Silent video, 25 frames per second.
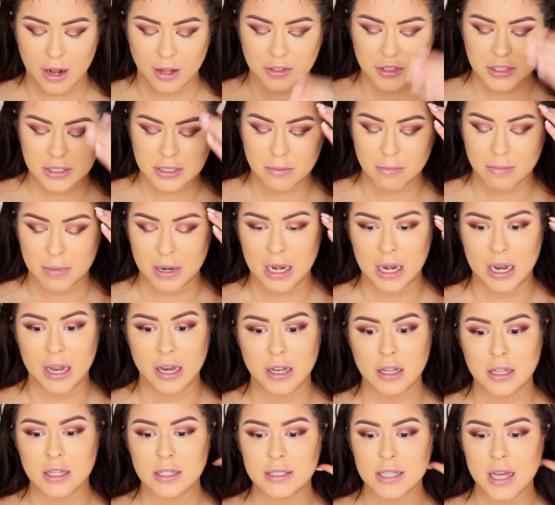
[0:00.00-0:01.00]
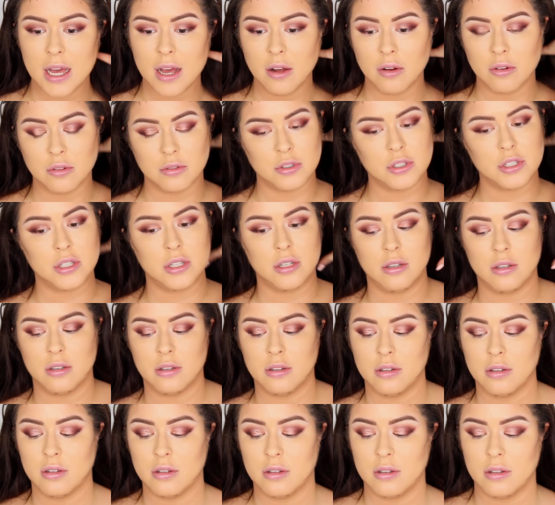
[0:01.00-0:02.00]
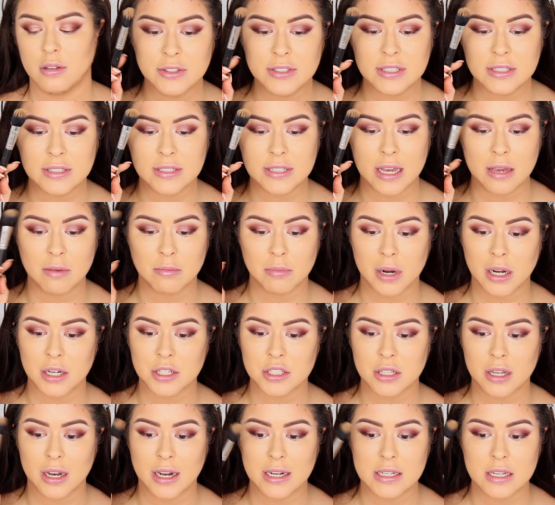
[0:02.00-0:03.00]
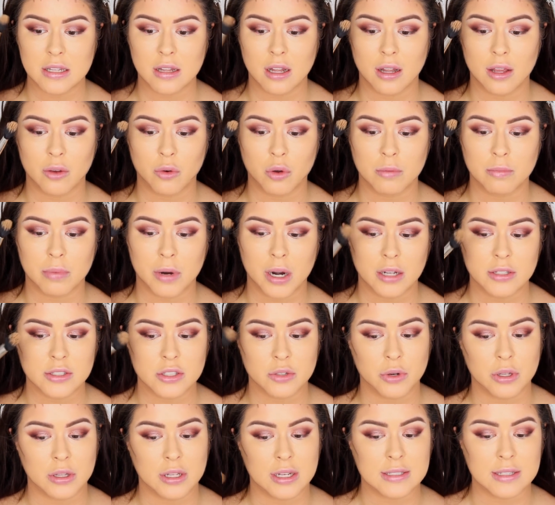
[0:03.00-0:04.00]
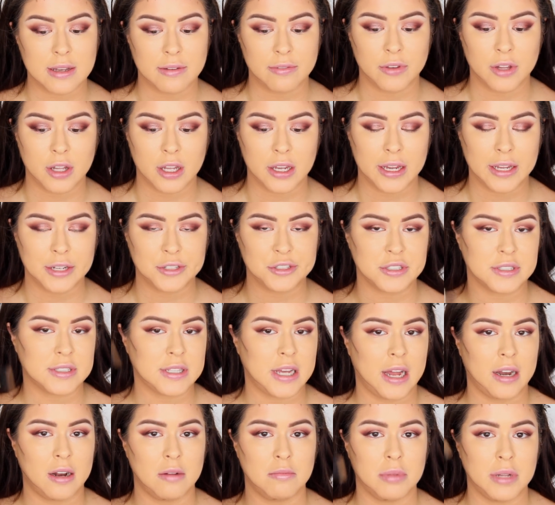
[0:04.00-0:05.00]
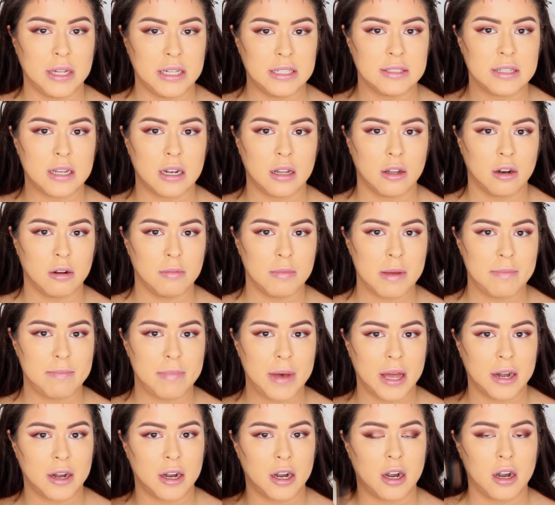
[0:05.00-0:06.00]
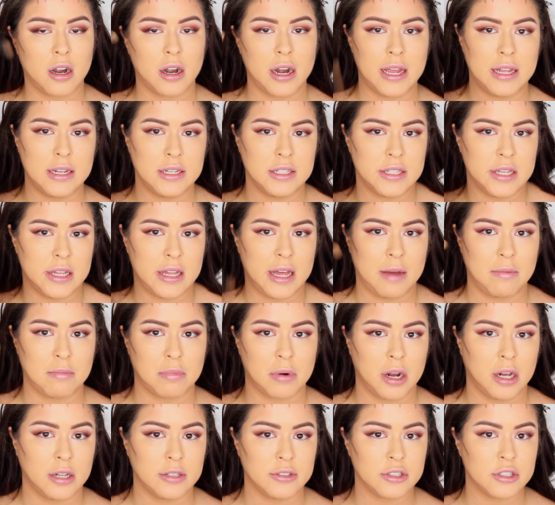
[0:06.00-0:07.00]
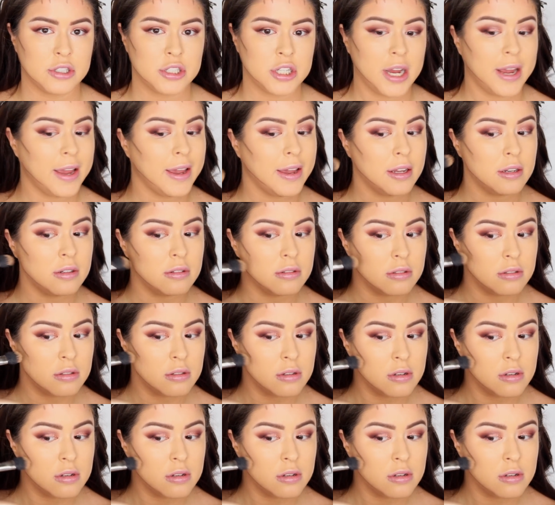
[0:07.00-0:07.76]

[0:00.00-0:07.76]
And I'll just blend this out. It's the same brush that I did the liquid bronzer with, because I feel like it just kind of blends it a little bit better into that bronzer shade.